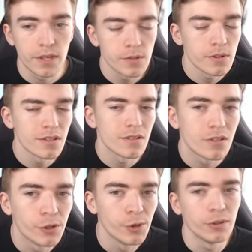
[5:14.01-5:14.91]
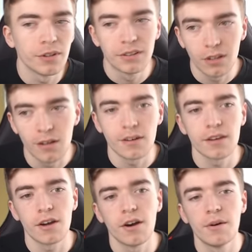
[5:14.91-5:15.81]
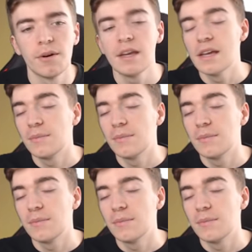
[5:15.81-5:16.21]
This wasn't too long ago,